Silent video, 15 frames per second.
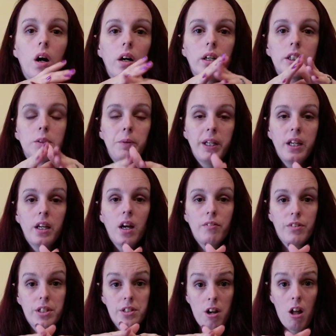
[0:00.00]
speaking of
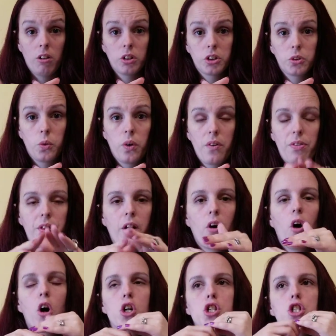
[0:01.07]
the dollar store, there
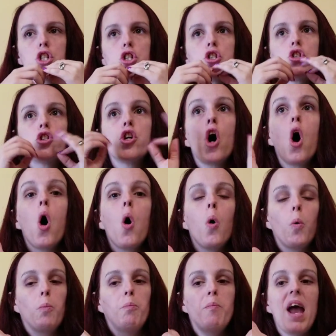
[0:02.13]
are
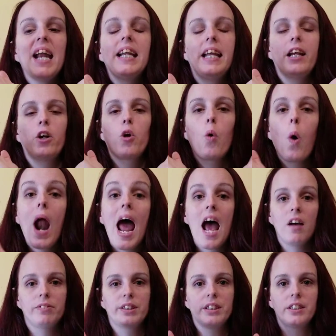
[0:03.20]
so many
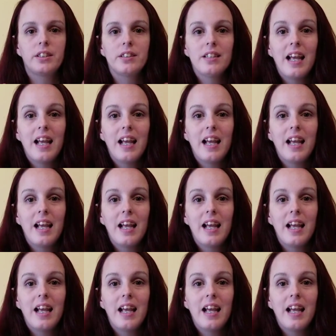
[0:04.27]
crafts